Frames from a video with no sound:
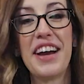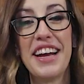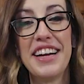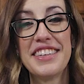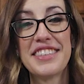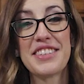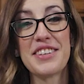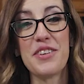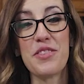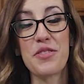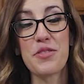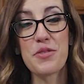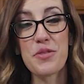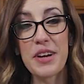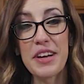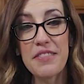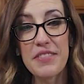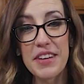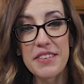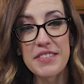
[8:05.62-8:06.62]
right, so
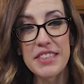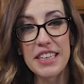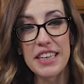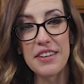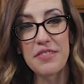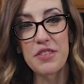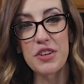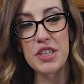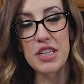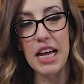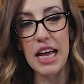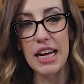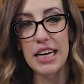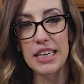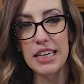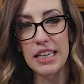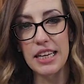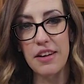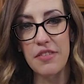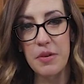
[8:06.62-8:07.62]
350 for
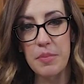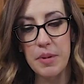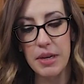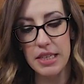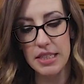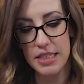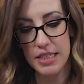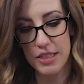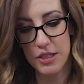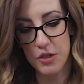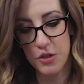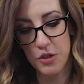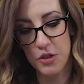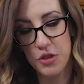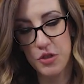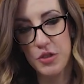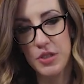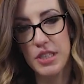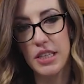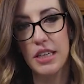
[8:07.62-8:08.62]
10, 11 minutes. As soon
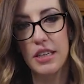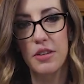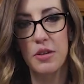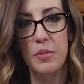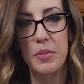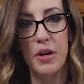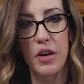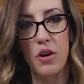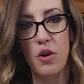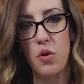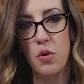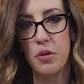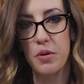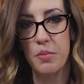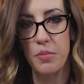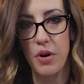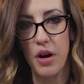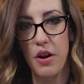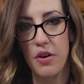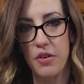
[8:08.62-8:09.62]
as you see a little bit of
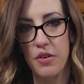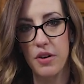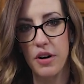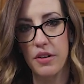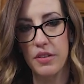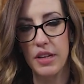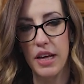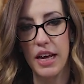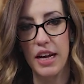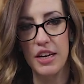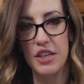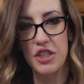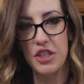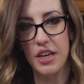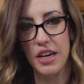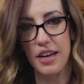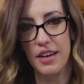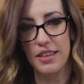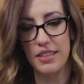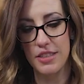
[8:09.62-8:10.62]
golden brown around the edge
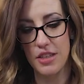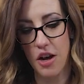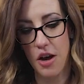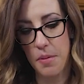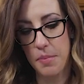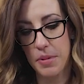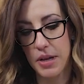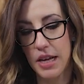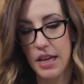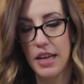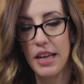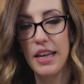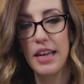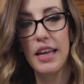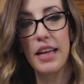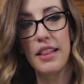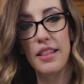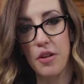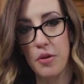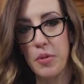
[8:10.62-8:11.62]
and kind of top,
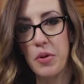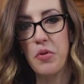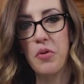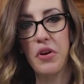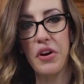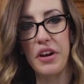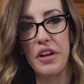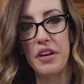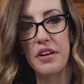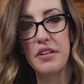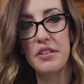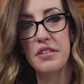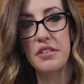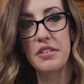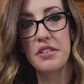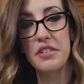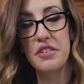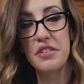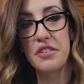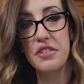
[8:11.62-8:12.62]
they'll be ready
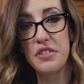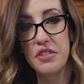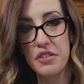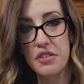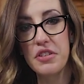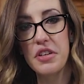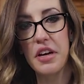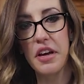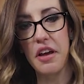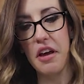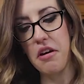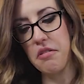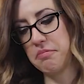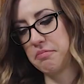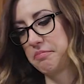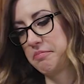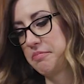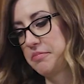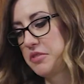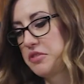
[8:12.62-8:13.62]
to take up.
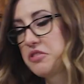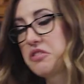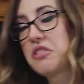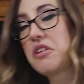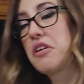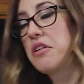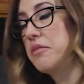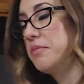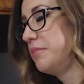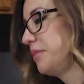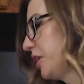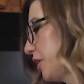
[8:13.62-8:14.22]
So